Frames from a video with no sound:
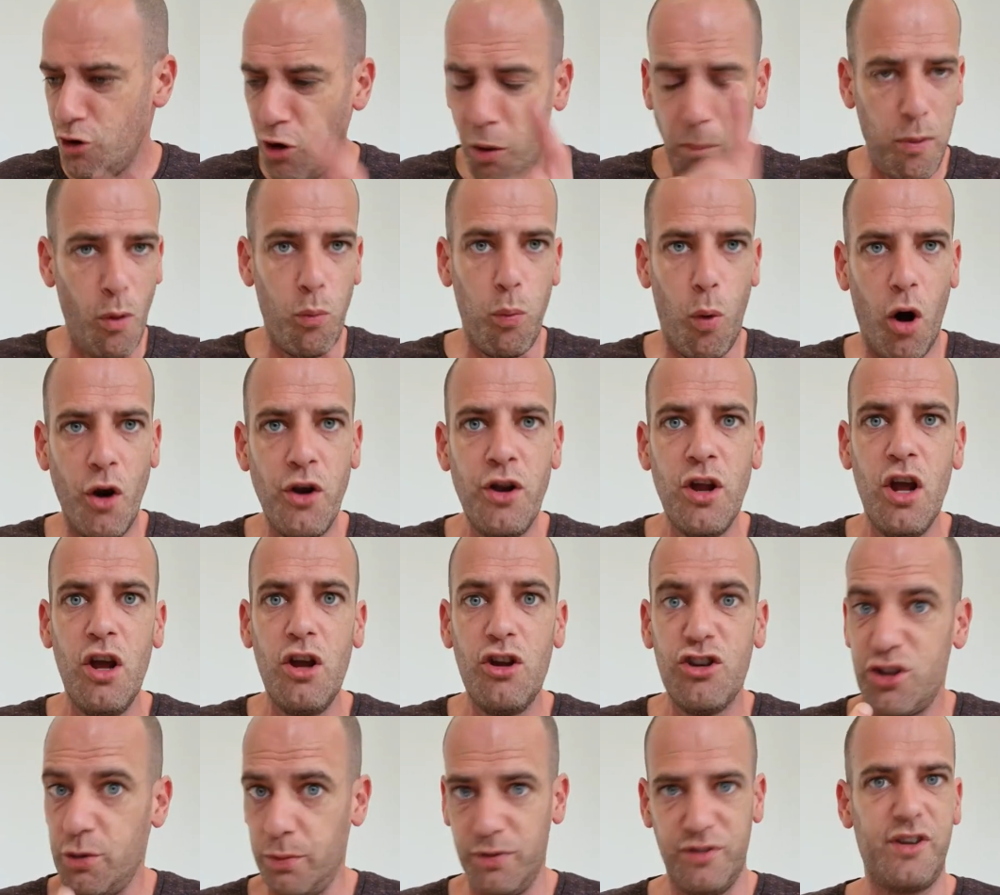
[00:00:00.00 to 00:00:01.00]
Number one,
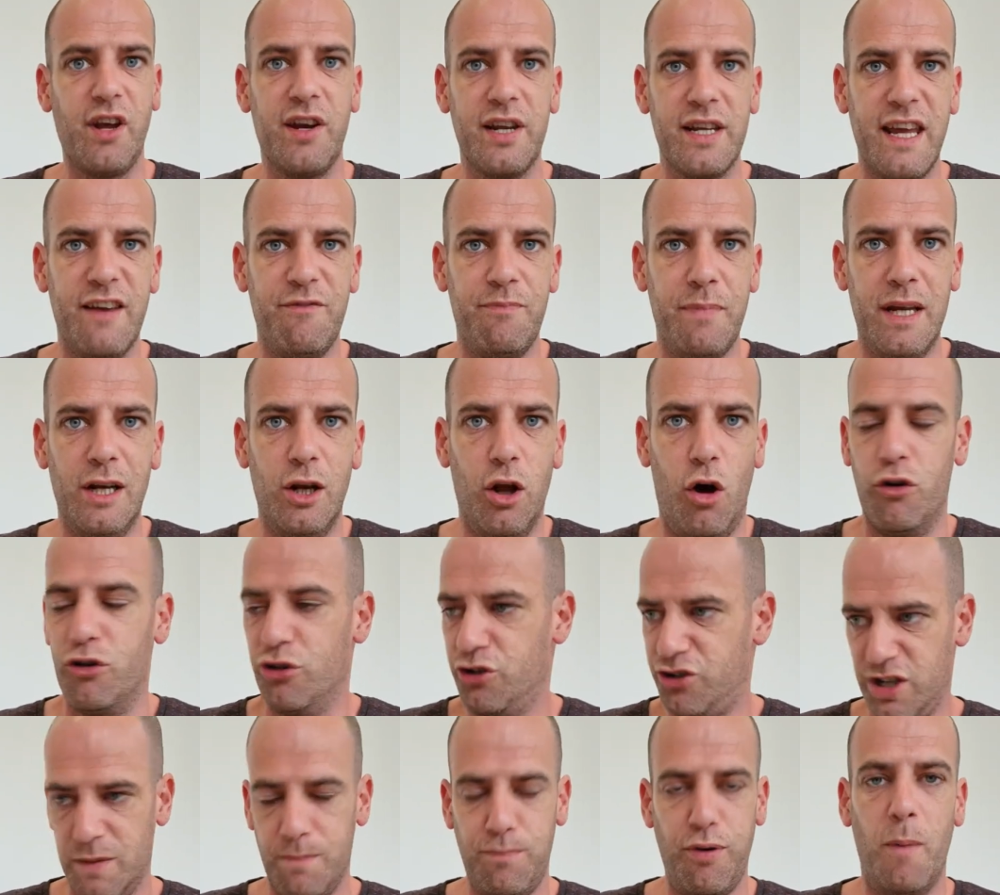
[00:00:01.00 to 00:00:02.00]
she was going to give me
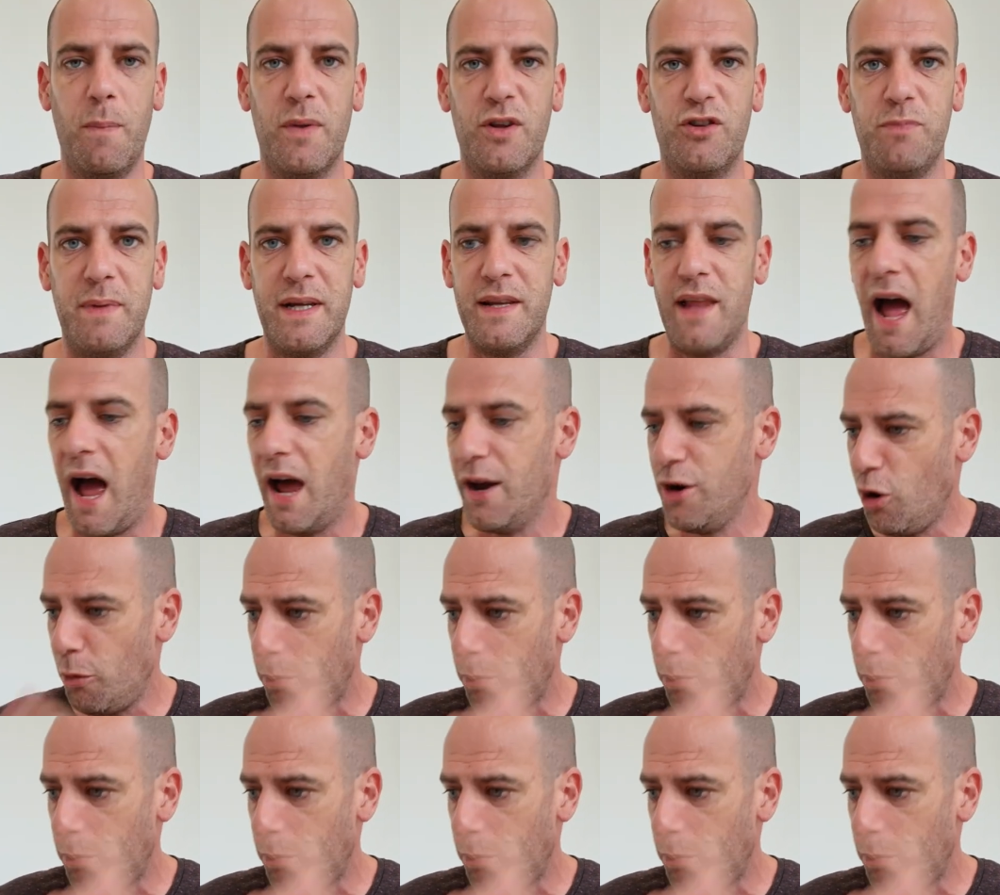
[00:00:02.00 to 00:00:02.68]
lunch. She promised me that.